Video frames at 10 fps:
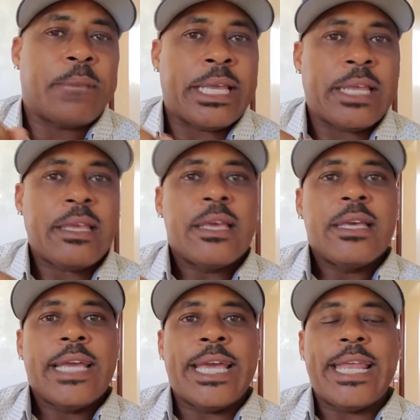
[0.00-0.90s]
meaning
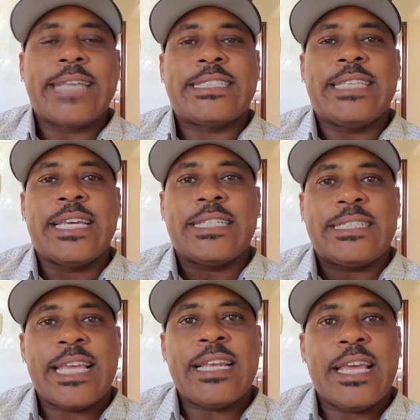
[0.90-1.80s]
it has
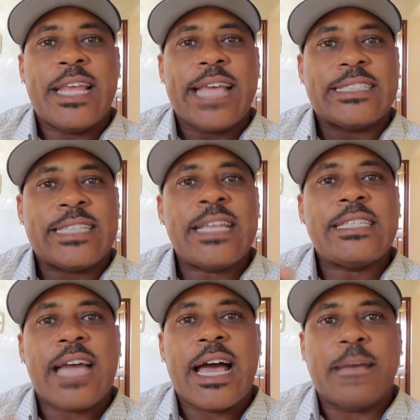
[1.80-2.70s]
10
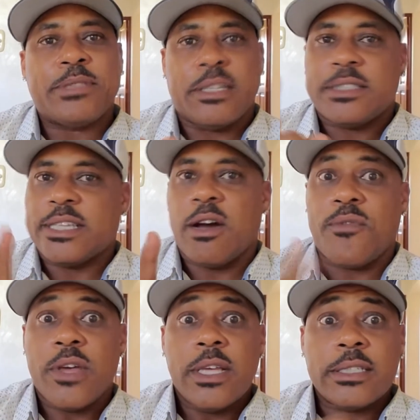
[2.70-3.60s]
times
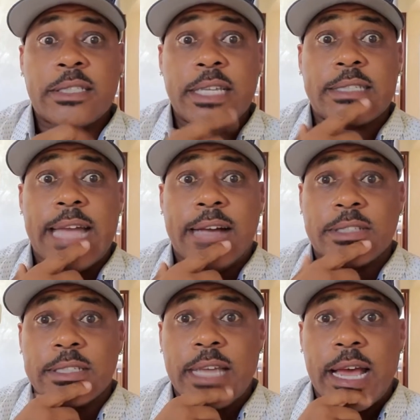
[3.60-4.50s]
itself
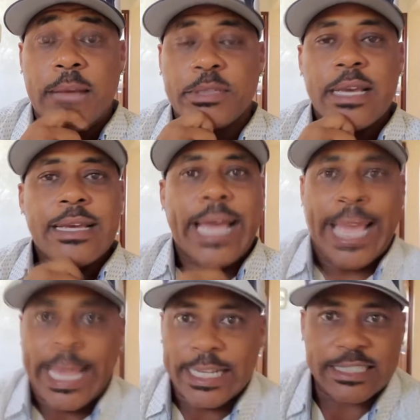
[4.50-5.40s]
6,000 times,
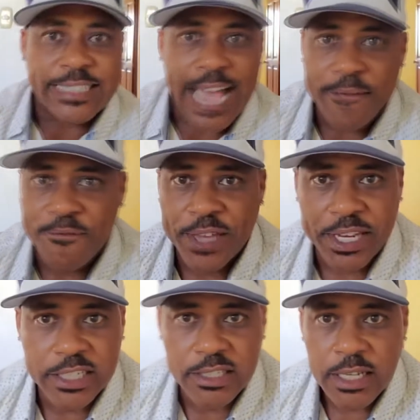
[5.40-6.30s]
and it's not
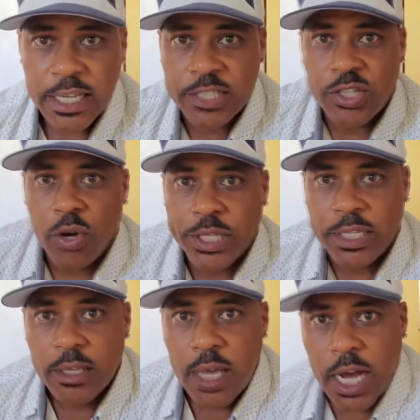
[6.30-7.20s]
finished. It's
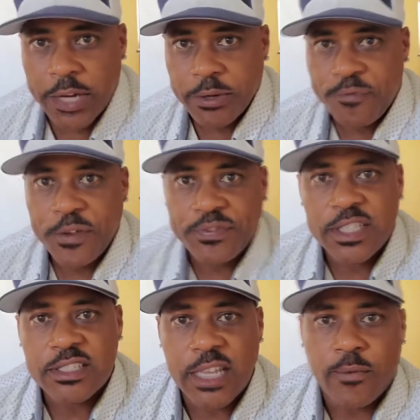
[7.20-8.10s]
only under 50
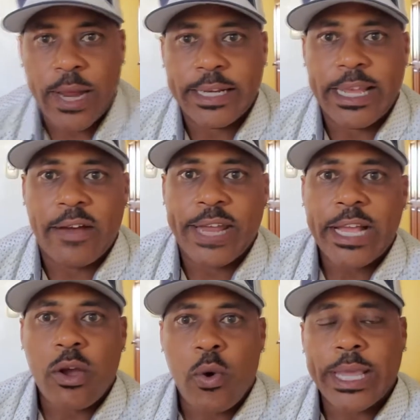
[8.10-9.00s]
cents right now.
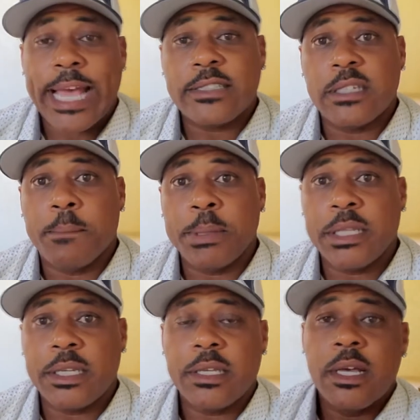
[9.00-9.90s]
That coin has the
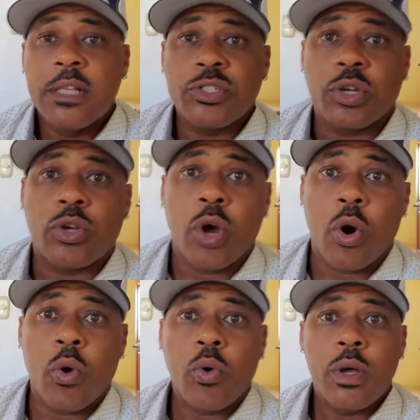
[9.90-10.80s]
ability to
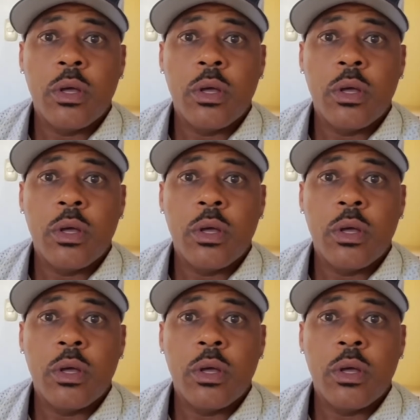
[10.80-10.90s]
go